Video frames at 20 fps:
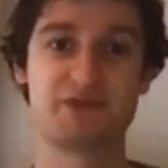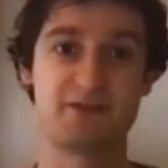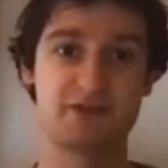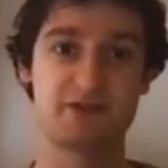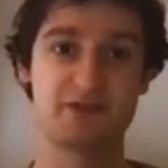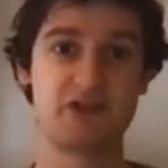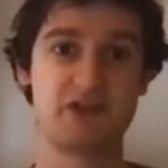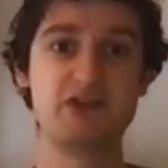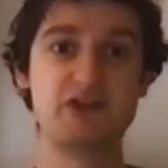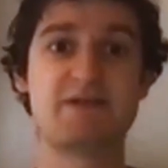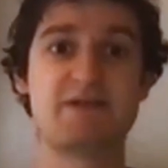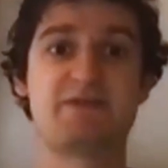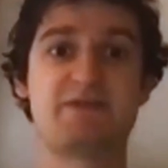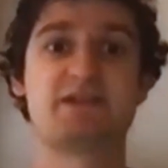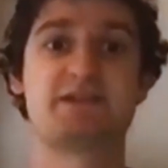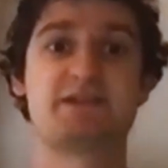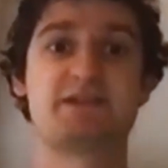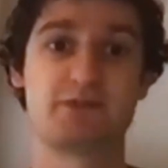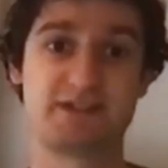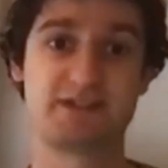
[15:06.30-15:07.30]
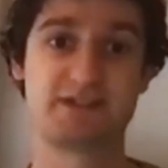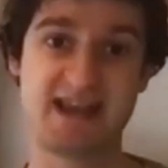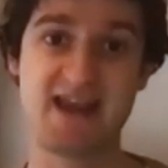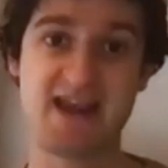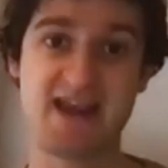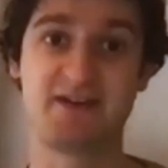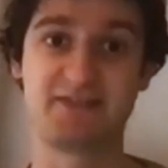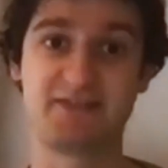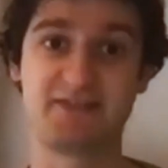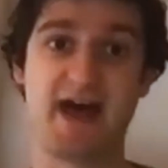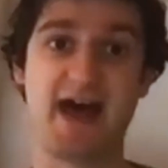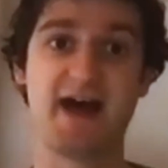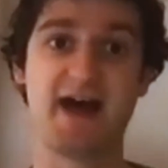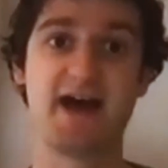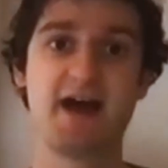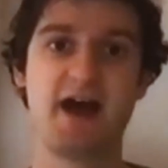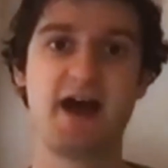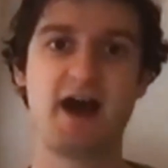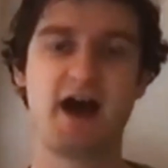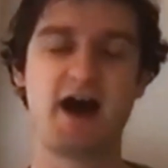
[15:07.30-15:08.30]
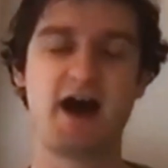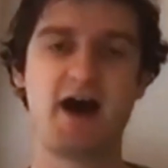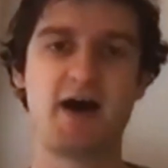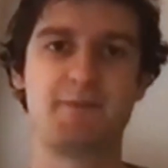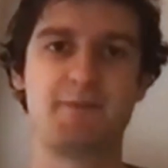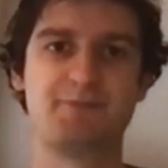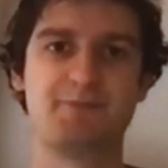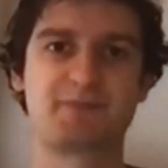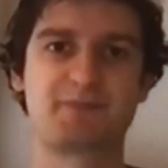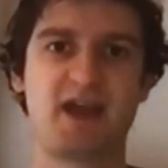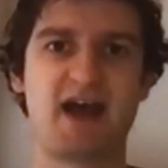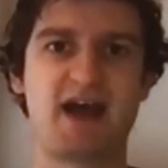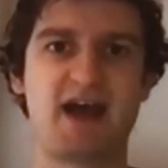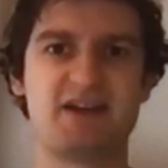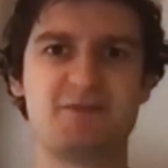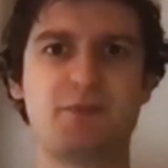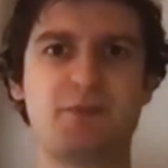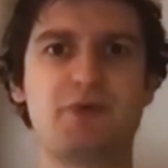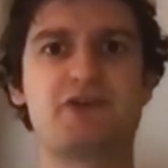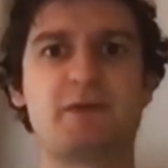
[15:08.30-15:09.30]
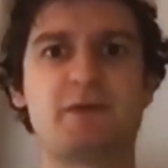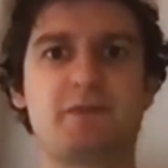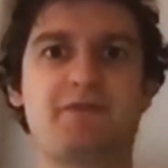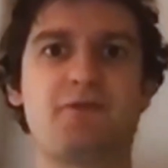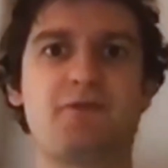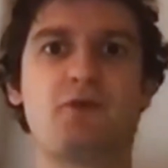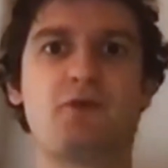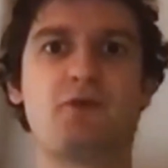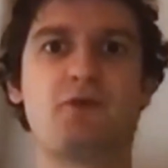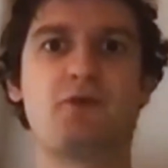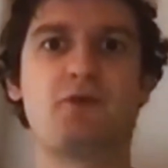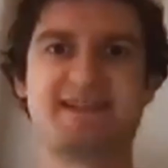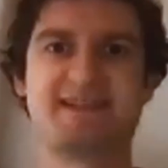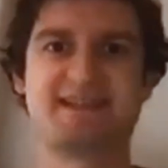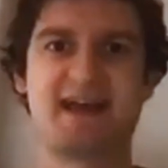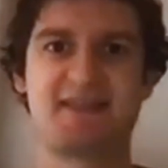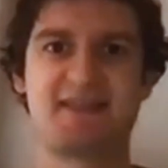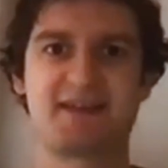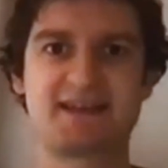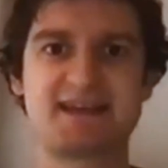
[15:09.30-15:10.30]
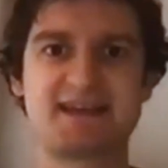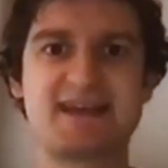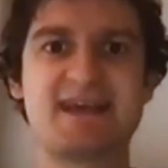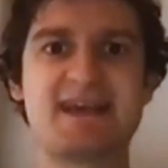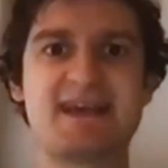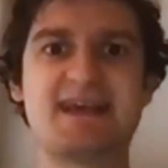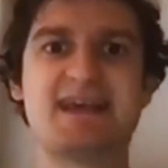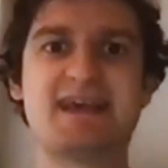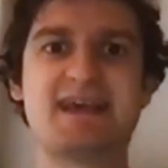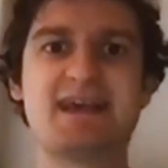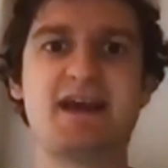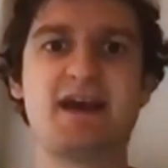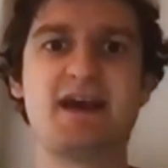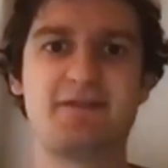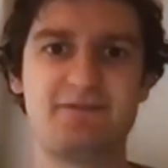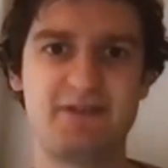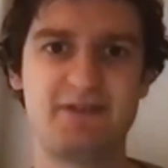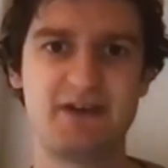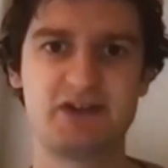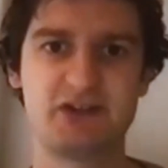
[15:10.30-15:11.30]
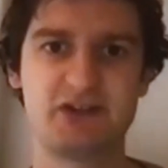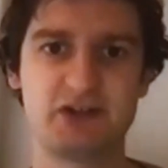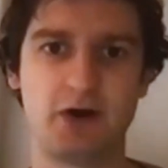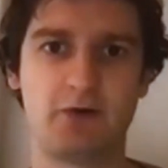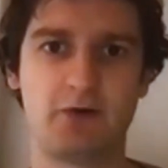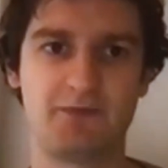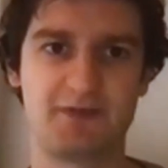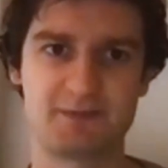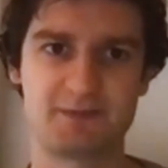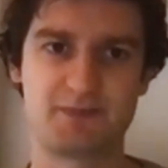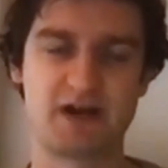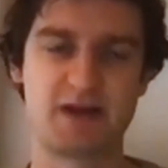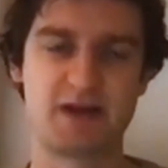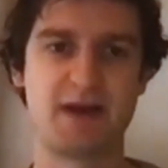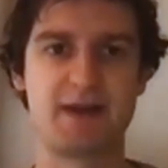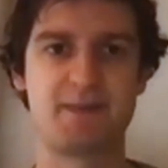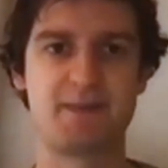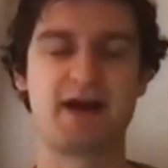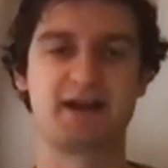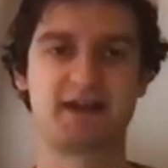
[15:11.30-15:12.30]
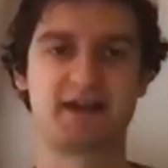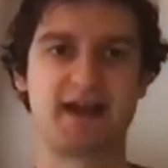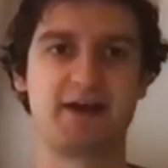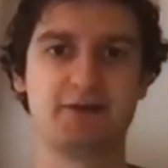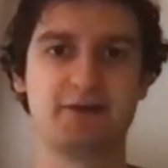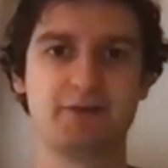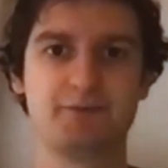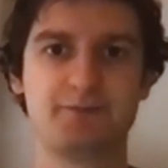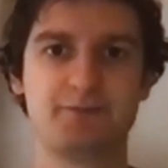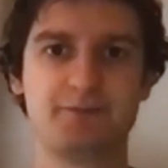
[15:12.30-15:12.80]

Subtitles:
there's a huge emphasis on saving there. And you've brought it up before, but is that the key feature of this prepaid bank account?